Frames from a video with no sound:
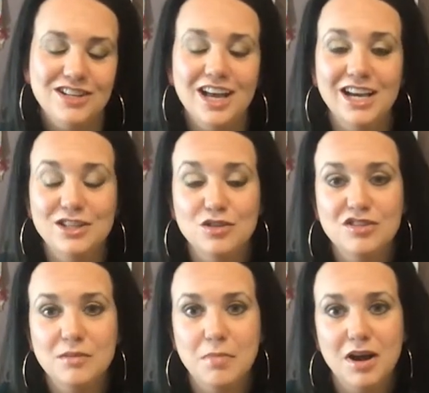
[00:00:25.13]
I talk
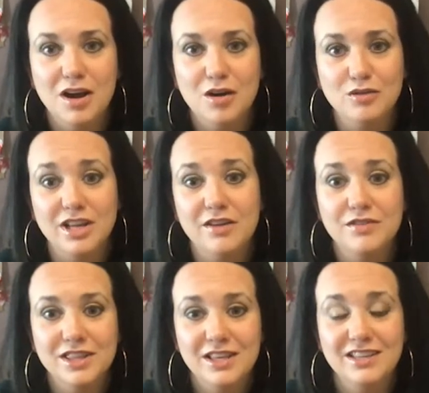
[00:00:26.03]
about
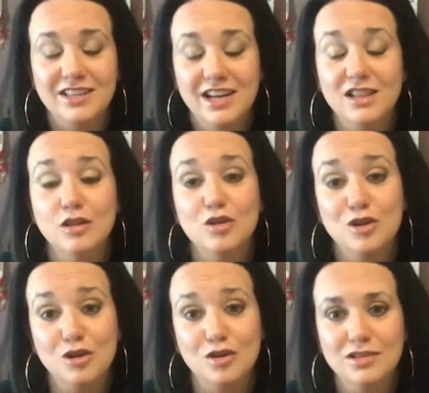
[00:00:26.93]
everything that I
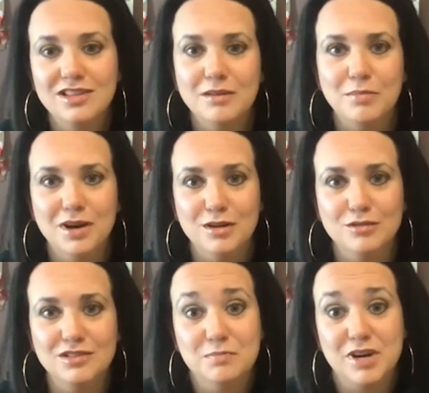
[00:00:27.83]
learned about
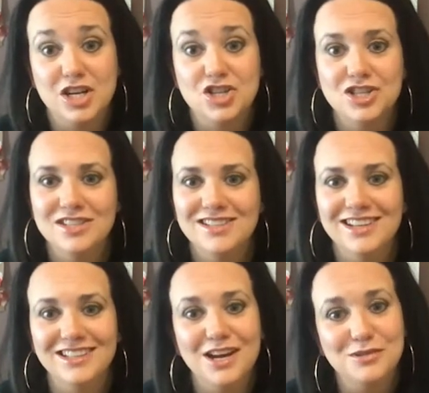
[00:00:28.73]
depression and
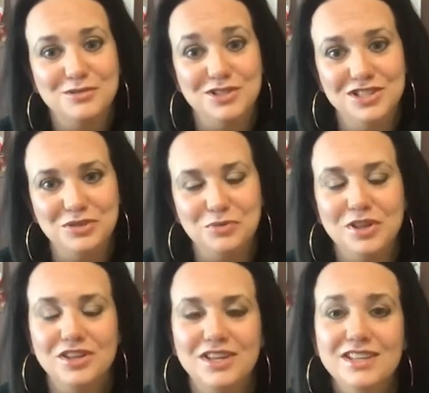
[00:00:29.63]
how to deal with
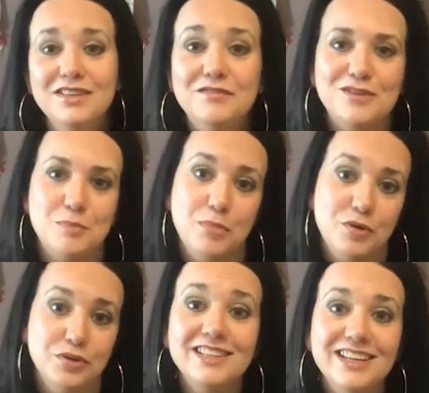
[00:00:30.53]
it from both
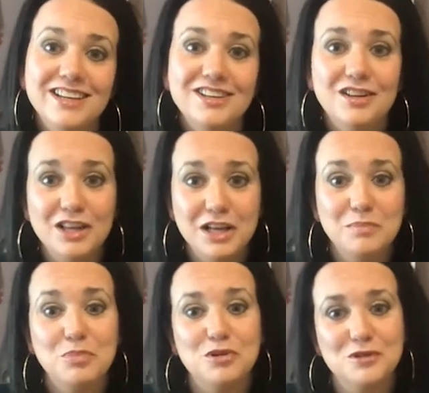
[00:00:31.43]
clinical and
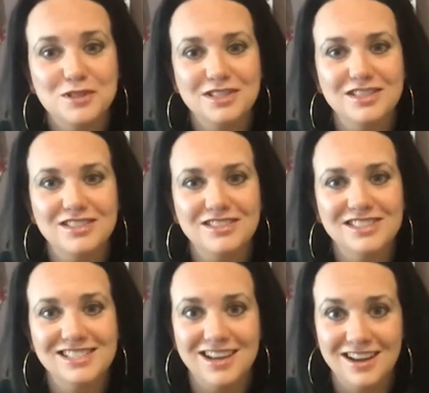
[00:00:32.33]
personal
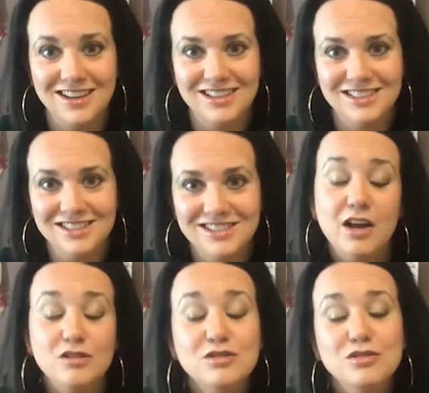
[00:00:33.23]
sides. I
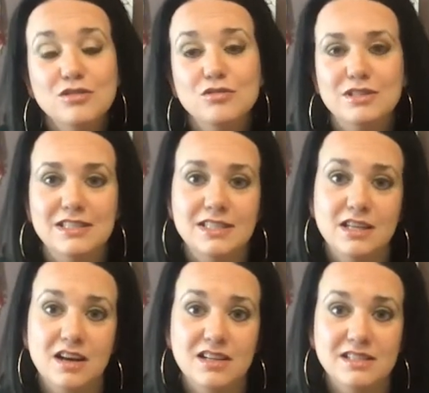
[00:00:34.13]
also
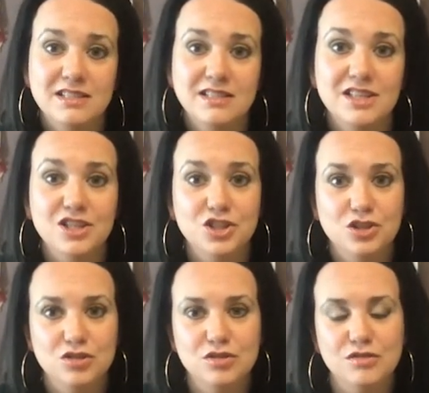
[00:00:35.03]
discuss
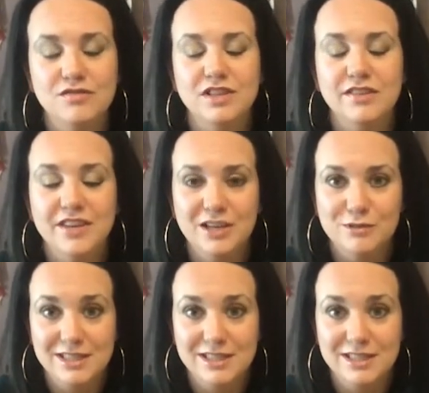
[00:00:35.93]
issues of living with